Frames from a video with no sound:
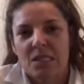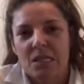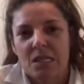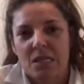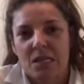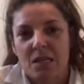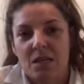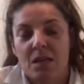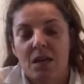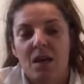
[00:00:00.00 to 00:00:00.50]

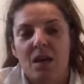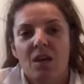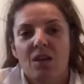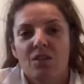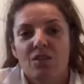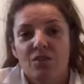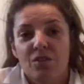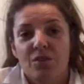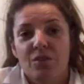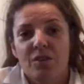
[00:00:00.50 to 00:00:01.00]
Yeah.
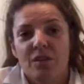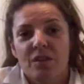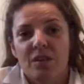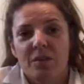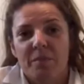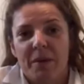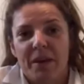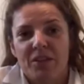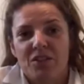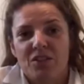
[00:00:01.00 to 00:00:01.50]
So you
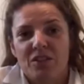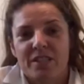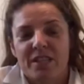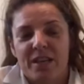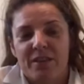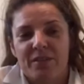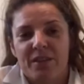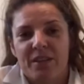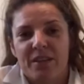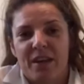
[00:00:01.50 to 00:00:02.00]
can imagine
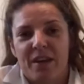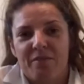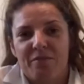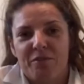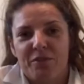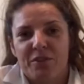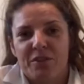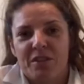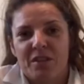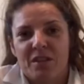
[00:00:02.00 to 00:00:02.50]
downing that
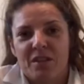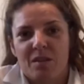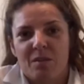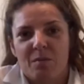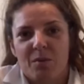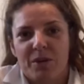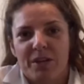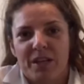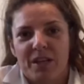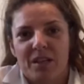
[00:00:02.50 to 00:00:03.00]
first thing in the
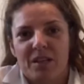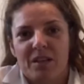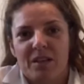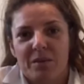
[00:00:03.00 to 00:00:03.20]
morning.